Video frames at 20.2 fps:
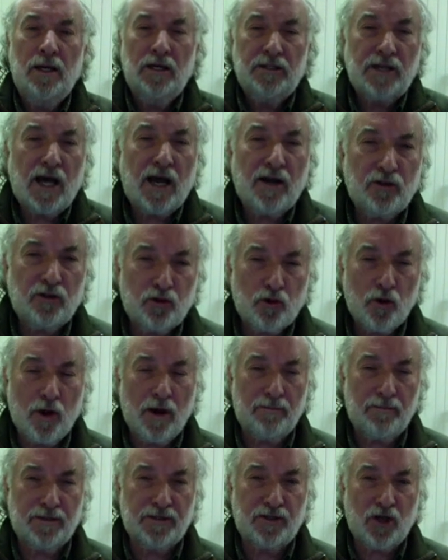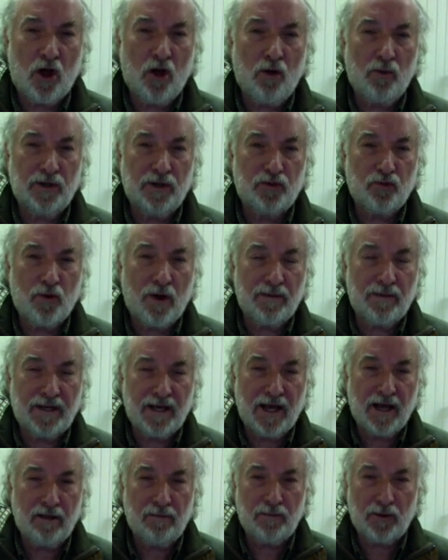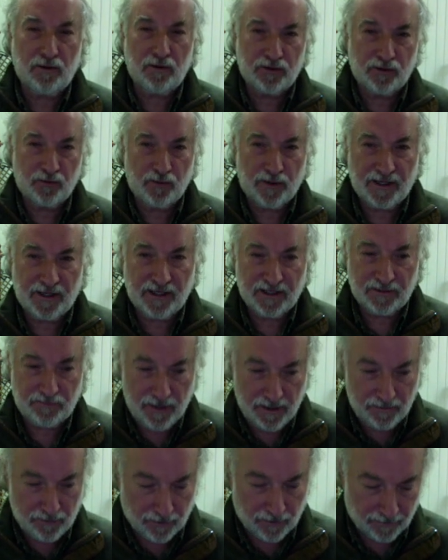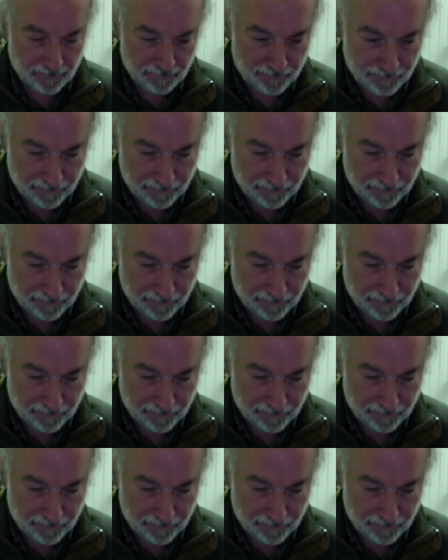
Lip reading: Donald Trump is always rubbing elbows with these people.